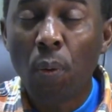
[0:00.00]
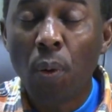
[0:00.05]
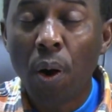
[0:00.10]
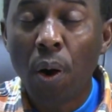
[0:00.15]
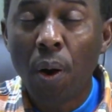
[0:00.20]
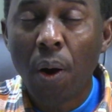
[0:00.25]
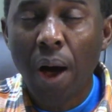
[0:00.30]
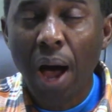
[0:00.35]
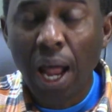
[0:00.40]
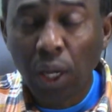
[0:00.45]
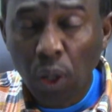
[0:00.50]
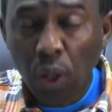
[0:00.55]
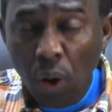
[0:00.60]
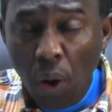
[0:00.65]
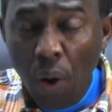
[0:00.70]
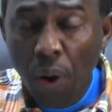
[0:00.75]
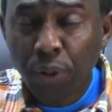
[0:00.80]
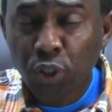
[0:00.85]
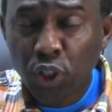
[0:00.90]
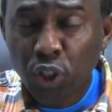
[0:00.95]

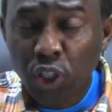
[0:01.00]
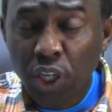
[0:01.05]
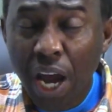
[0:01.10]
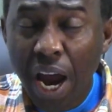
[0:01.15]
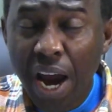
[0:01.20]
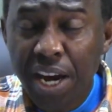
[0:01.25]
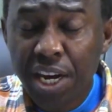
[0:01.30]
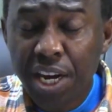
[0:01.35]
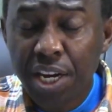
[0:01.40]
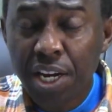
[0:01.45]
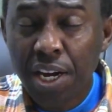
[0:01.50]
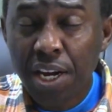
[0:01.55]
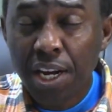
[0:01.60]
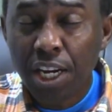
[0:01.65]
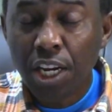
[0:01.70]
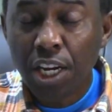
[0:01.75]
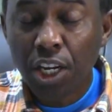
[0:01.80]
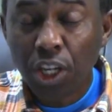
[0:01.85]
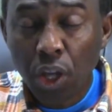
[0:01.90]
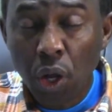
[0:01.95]
alongside
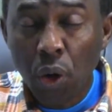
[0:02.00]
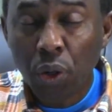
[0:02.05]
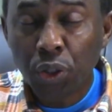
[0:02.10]
those